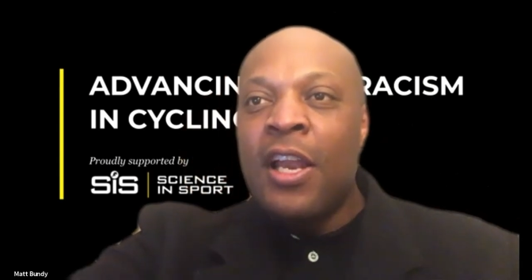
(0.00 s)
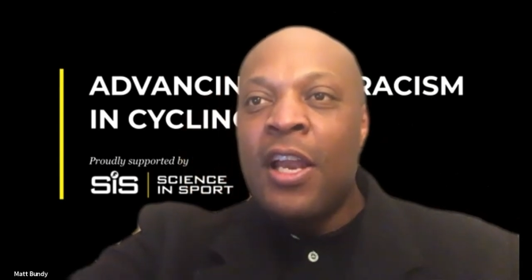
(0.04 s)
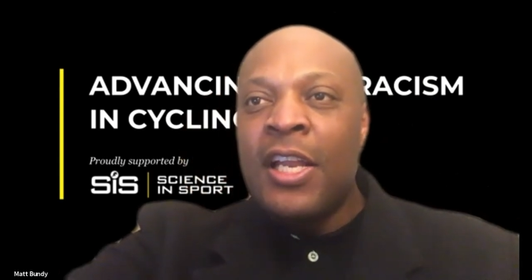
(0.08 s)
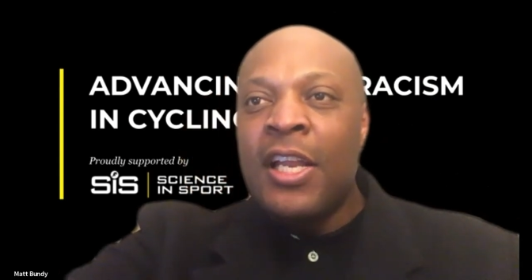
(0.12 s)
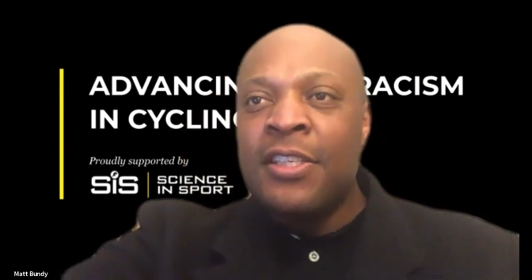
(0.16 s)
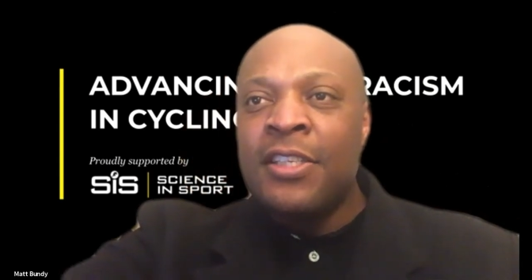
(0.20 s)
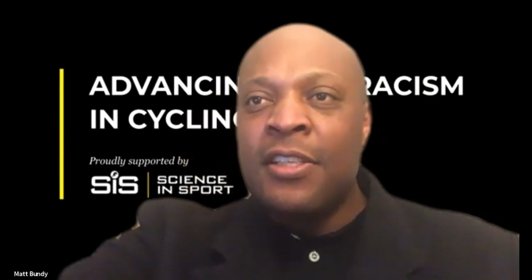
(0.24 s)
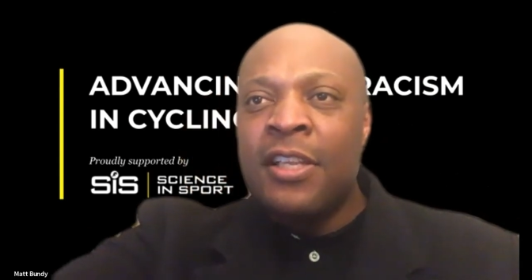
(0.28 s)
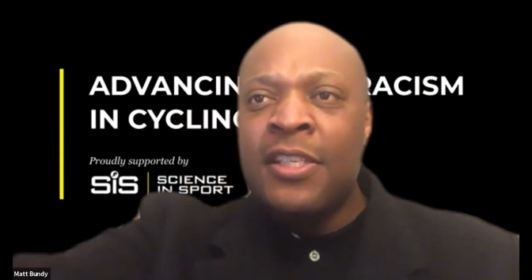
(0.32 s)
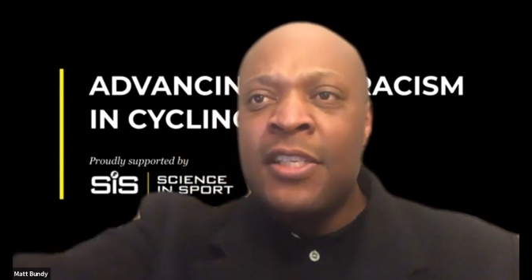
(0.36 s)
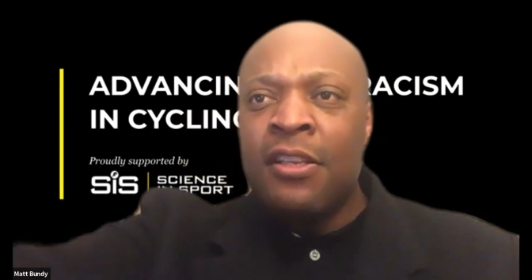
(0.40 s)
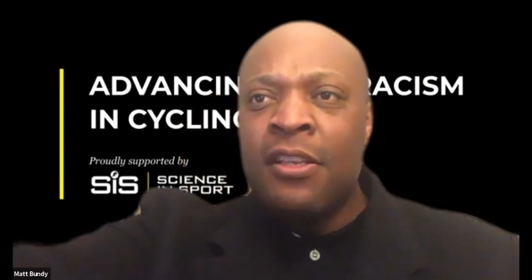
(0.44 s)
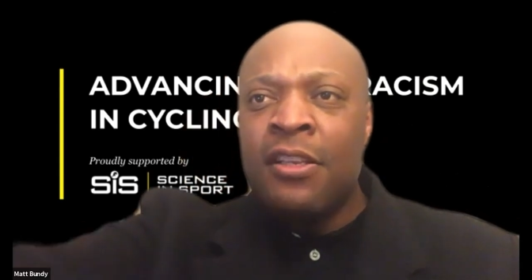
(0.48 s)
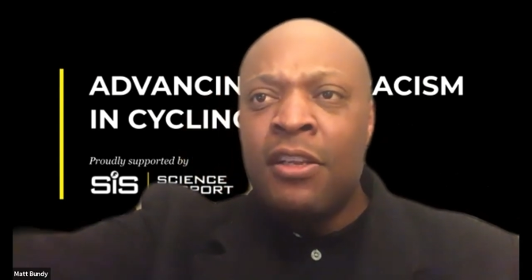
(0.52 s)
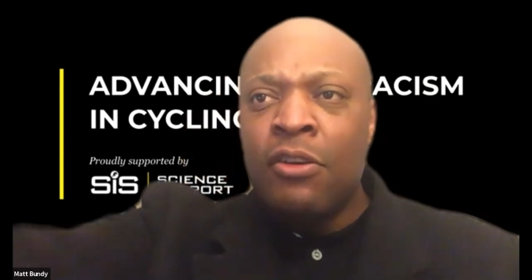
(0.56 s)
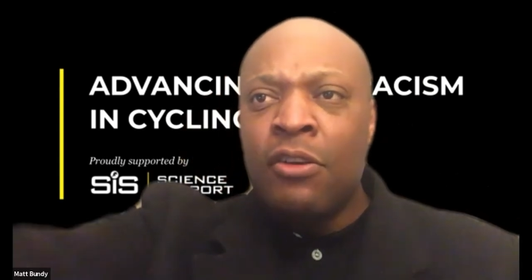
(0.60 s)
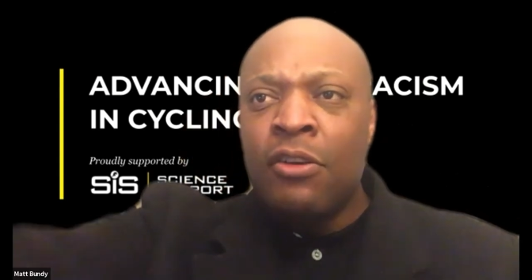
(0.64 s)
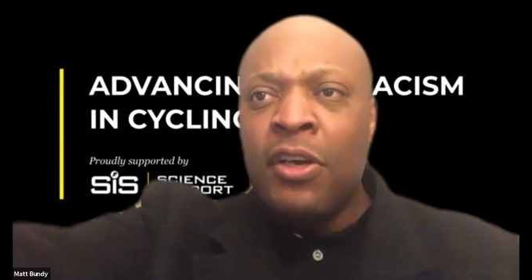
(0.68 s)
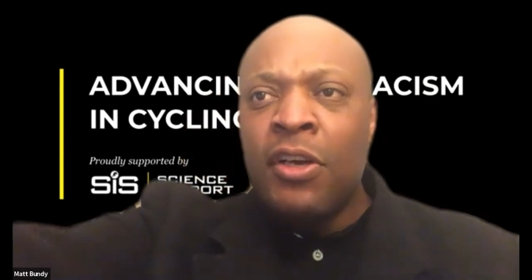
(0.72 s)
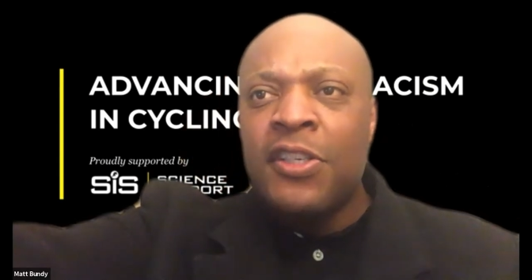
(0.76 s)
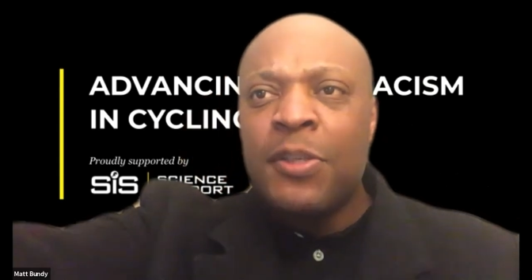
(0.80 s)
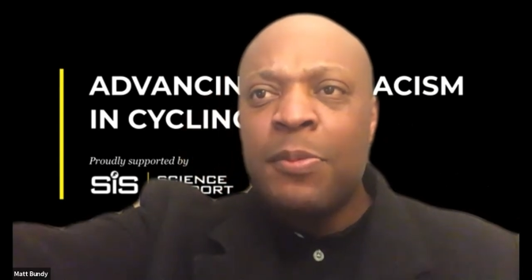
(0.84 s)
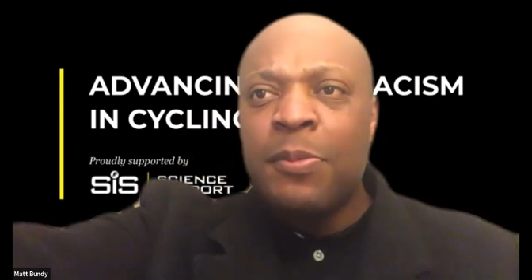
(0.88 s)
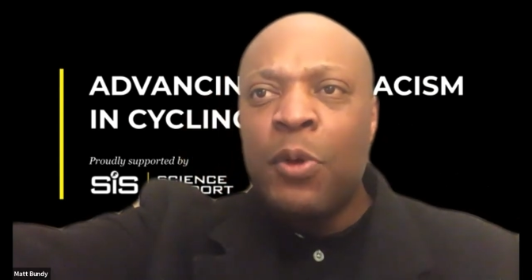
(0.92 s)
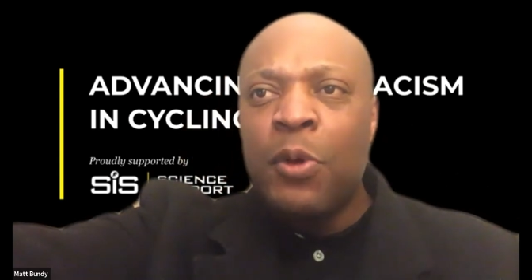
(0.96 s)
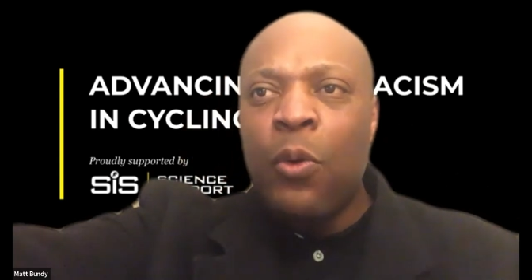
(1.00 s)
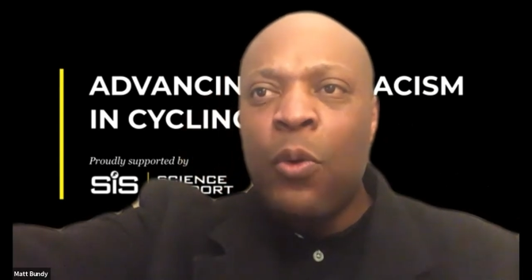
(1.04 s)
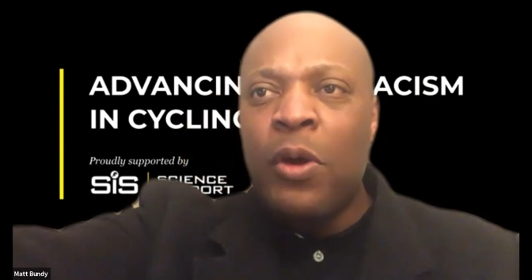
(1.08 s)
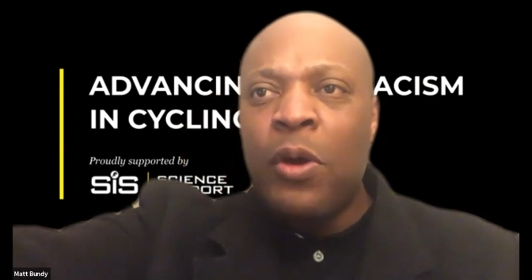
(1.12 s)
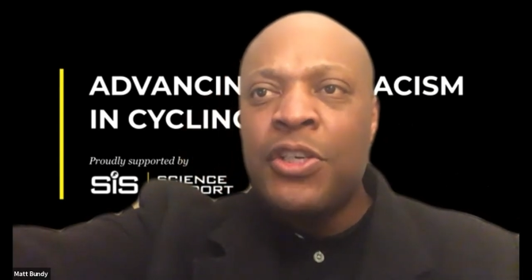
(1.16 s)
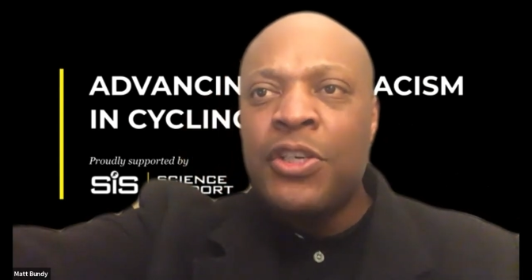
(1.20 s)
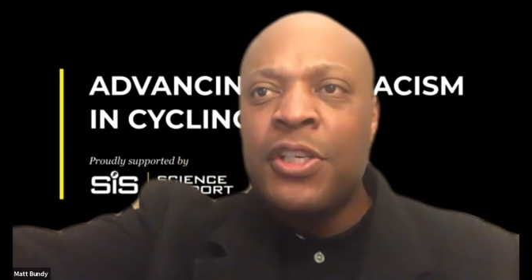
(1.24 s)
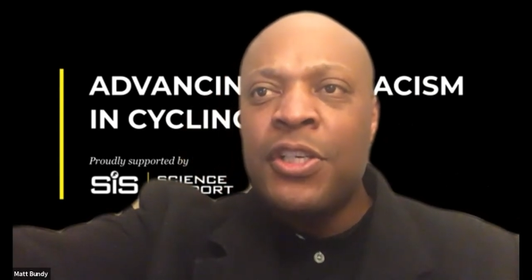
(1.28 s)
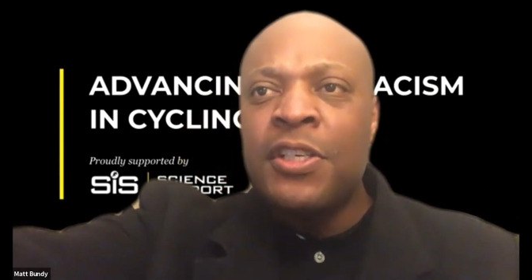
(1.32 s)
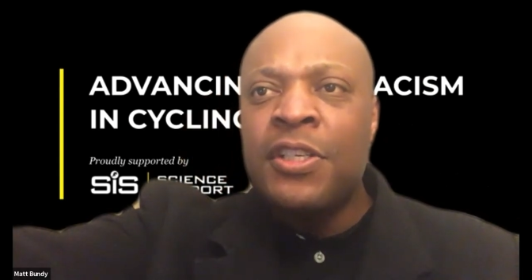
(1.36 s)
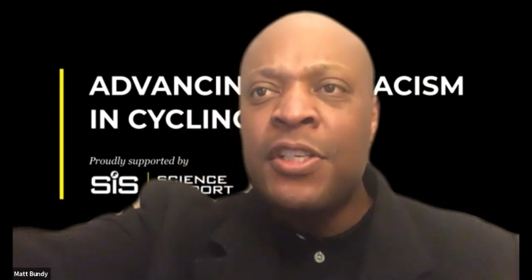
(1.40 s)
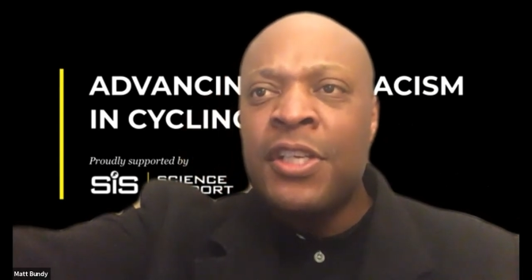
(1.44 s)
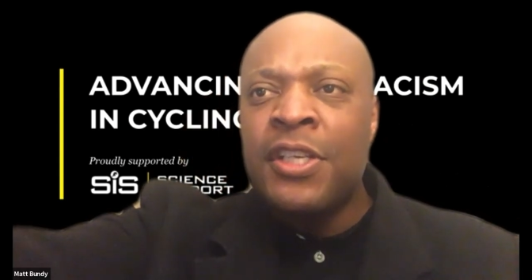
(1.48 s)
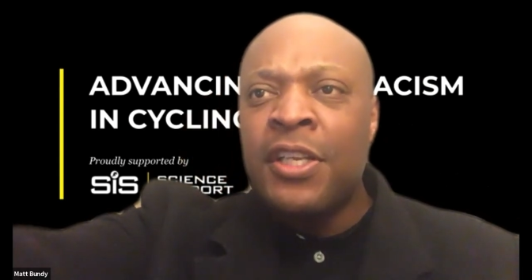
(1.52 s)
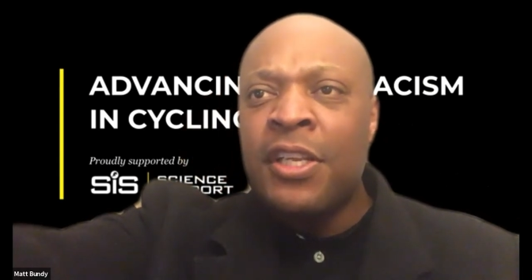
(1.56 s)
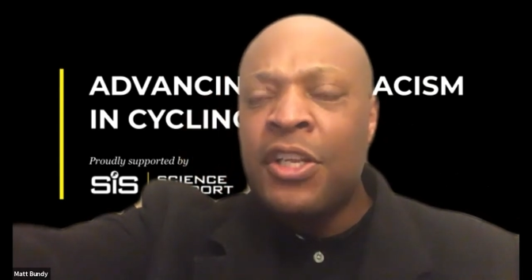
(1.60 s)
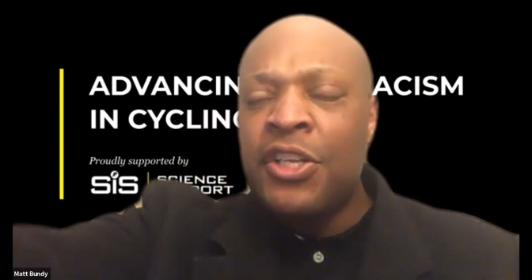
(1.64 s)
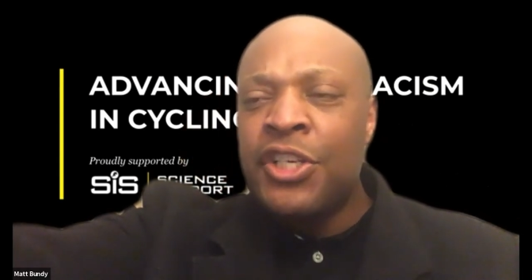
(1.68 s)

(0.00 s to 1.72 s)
Let's look at some questions in the